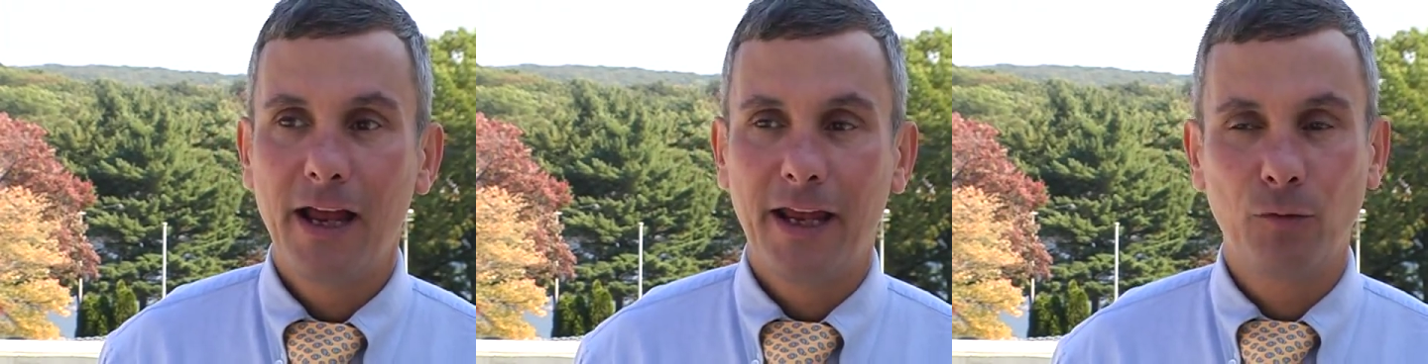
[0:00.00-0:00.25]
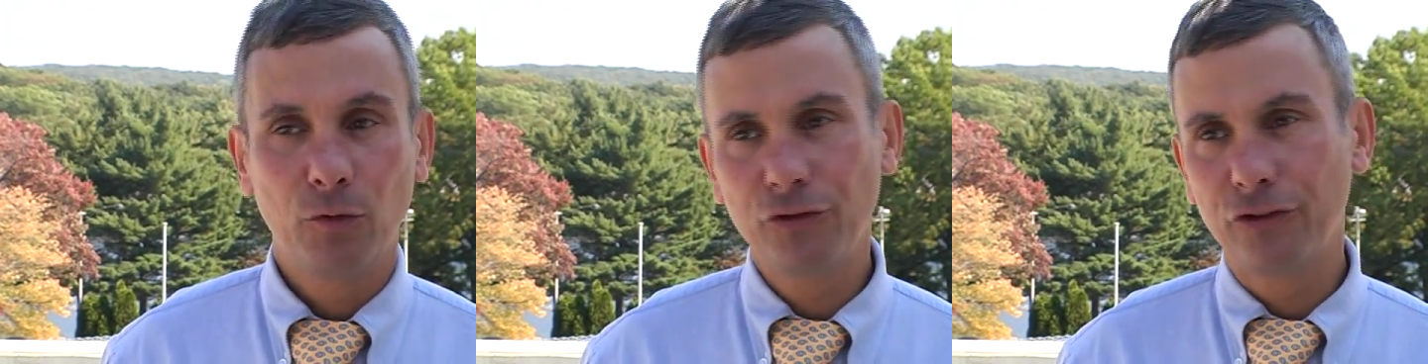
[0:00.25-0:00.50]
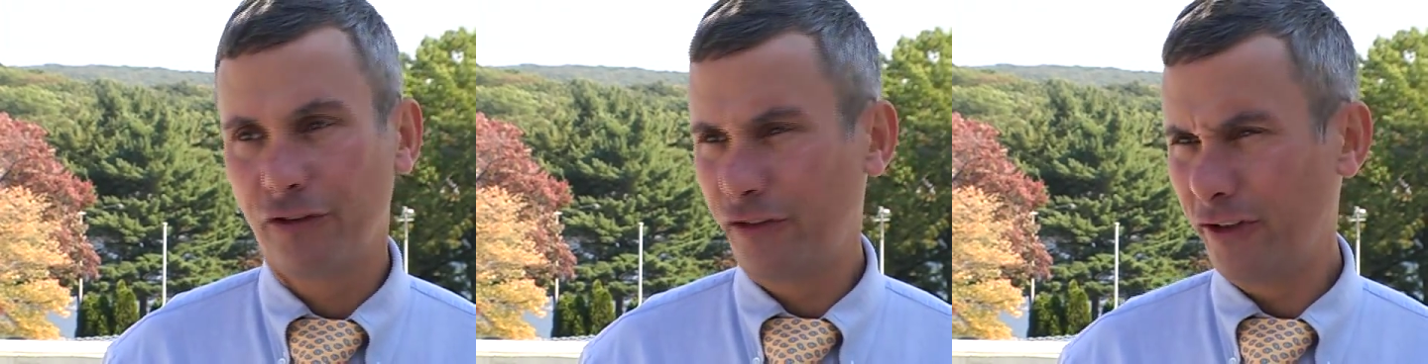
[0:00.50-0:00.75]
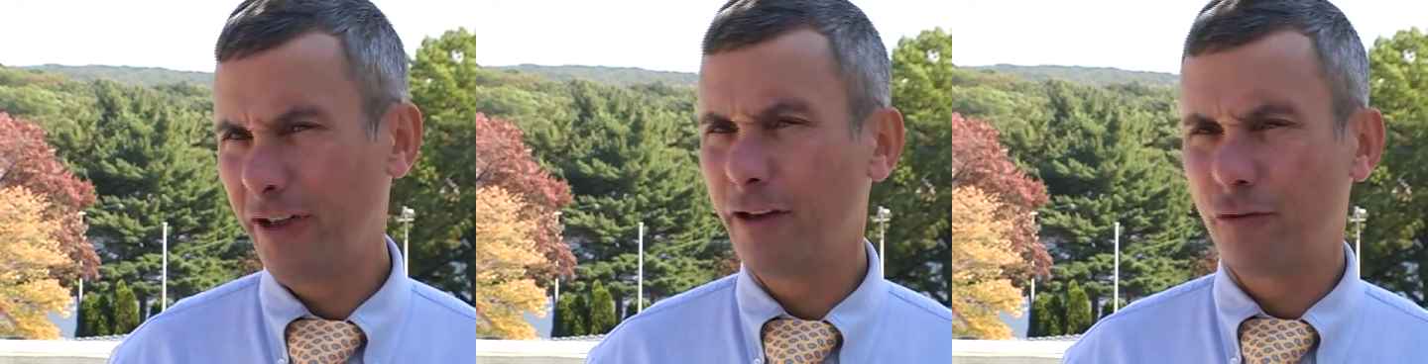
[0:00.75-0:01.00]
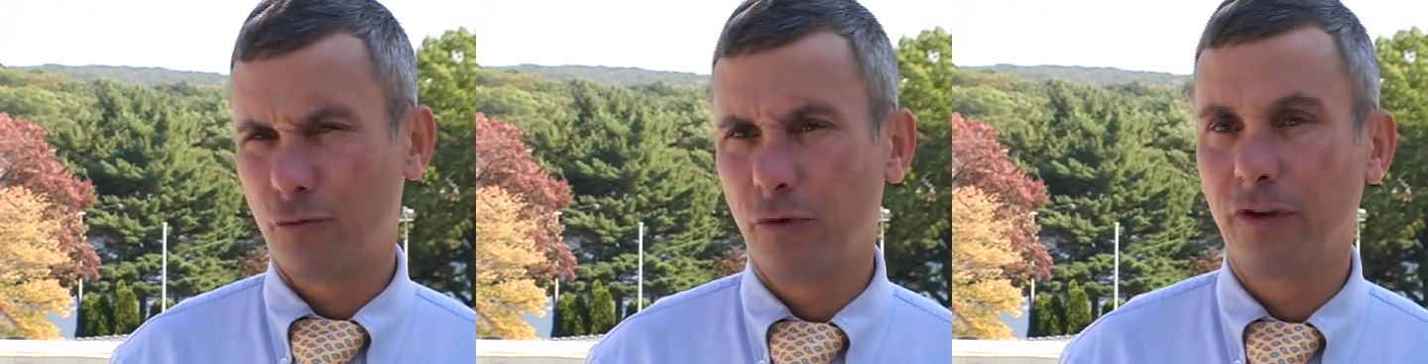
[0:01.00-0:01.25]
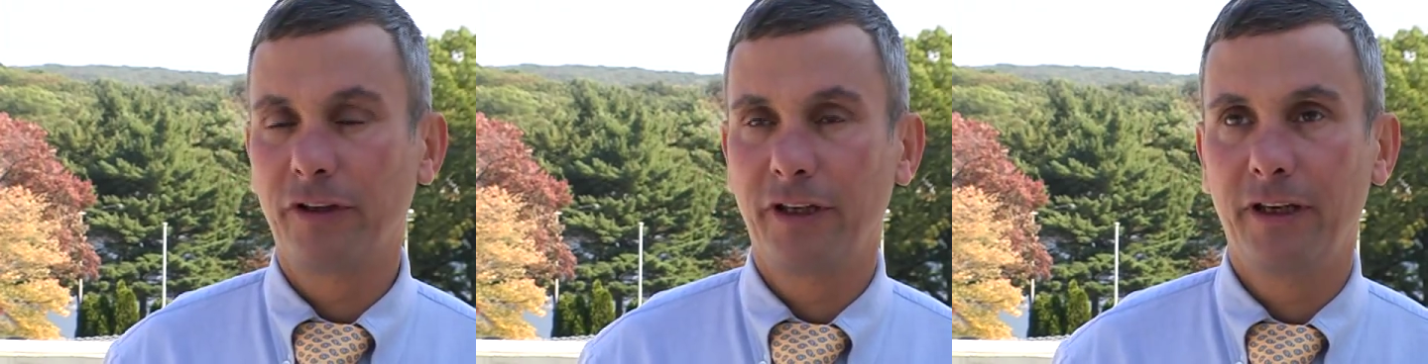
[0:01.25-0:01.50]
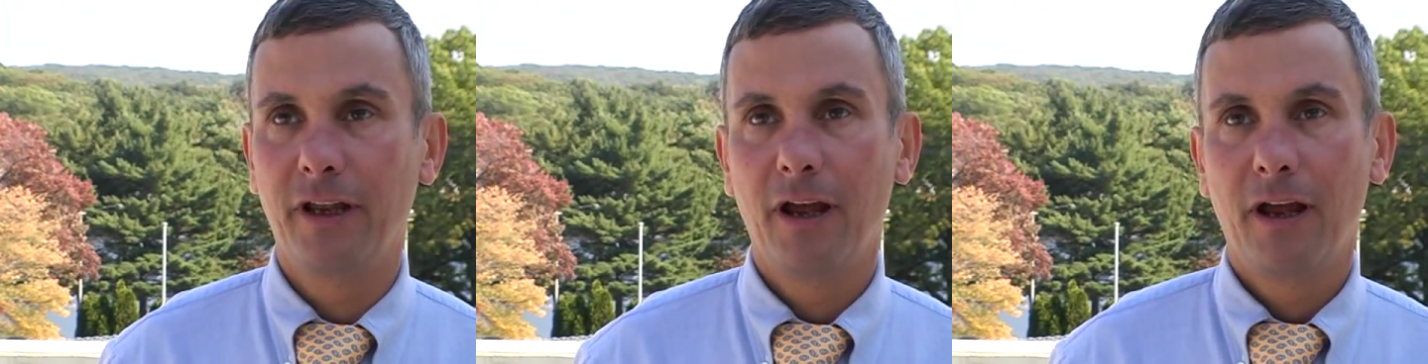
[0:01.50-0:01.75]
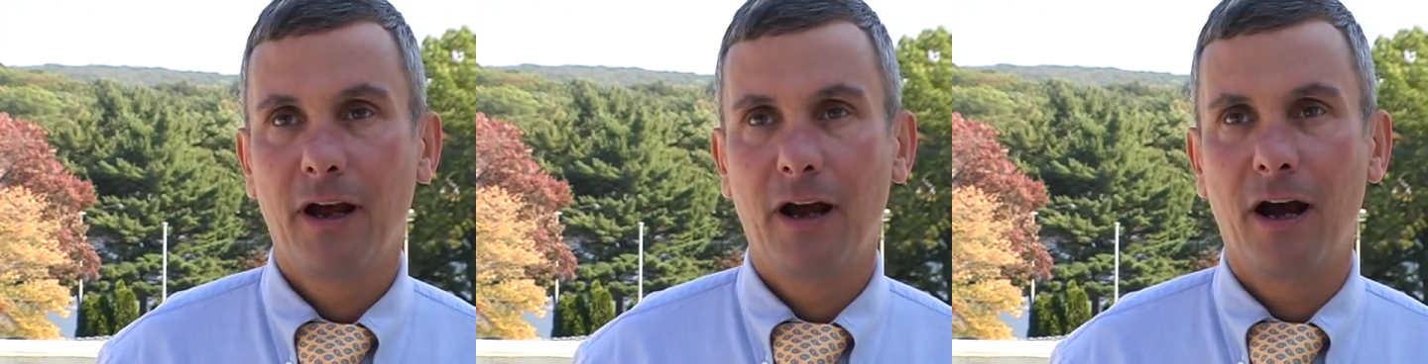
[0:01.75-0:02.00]
And Worcester is a city that's really
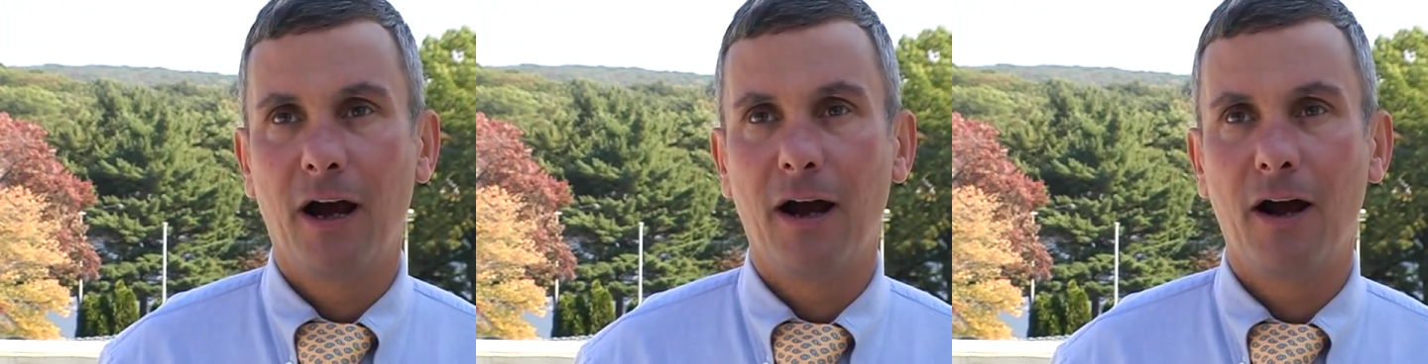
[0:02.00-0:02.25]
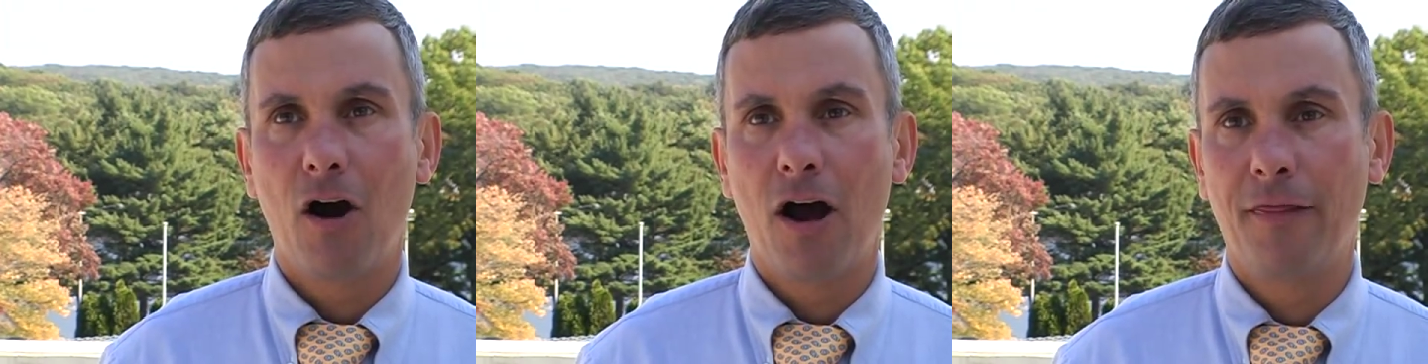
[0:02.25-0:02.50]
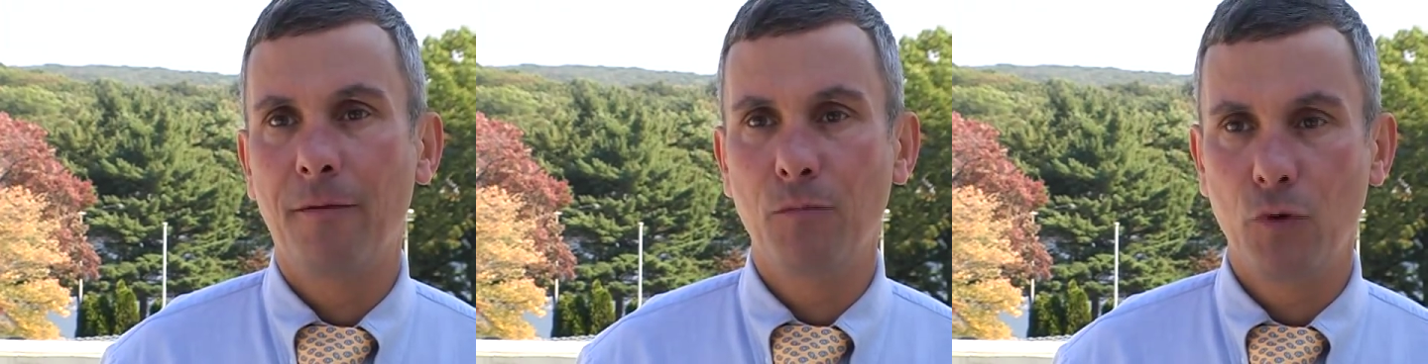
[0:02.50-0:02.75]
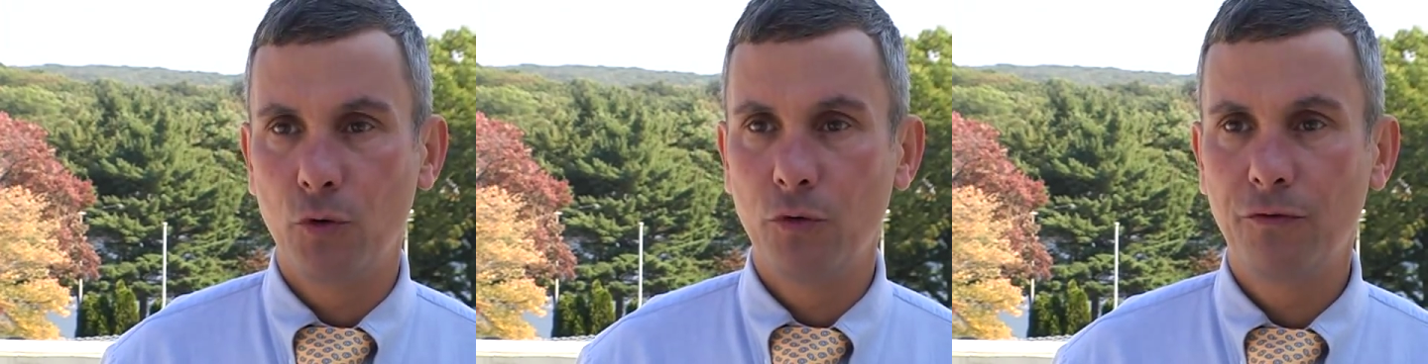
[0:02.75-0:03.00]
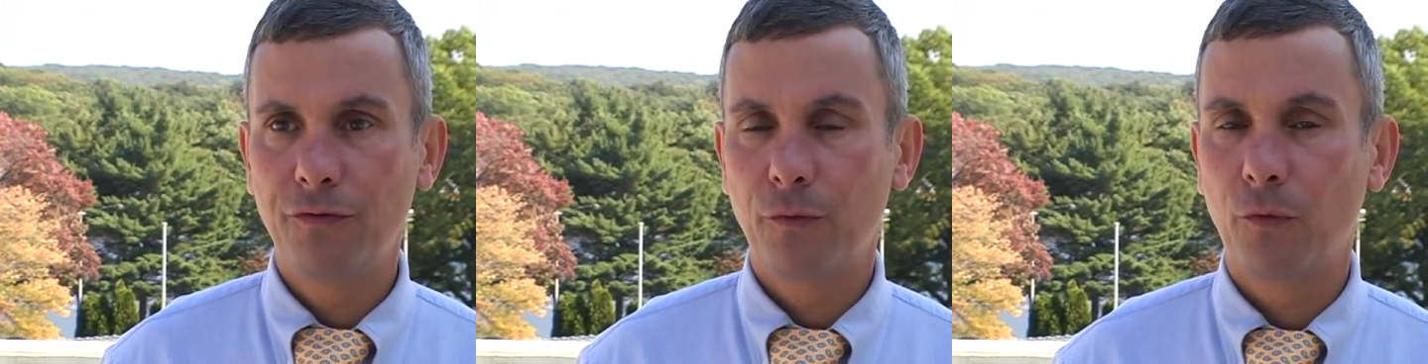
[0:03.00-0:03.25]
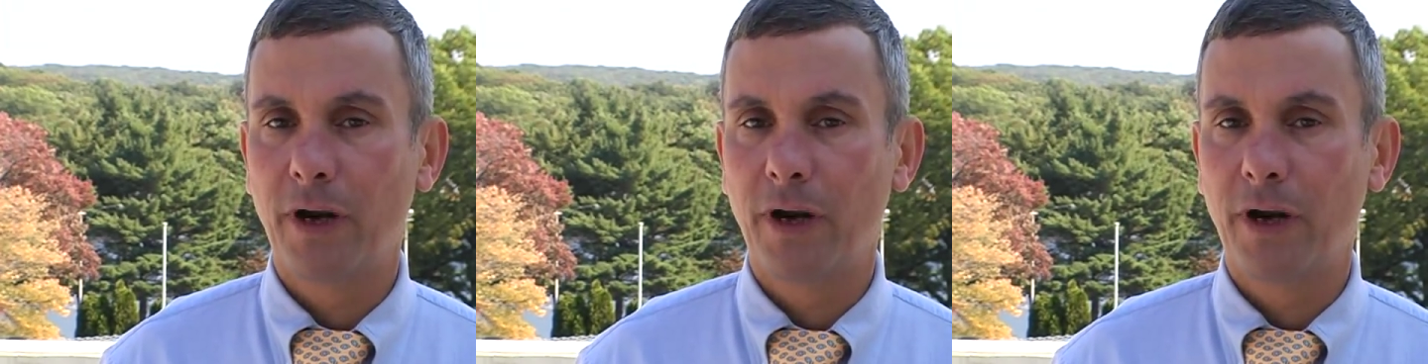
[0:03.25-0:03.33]
on the move.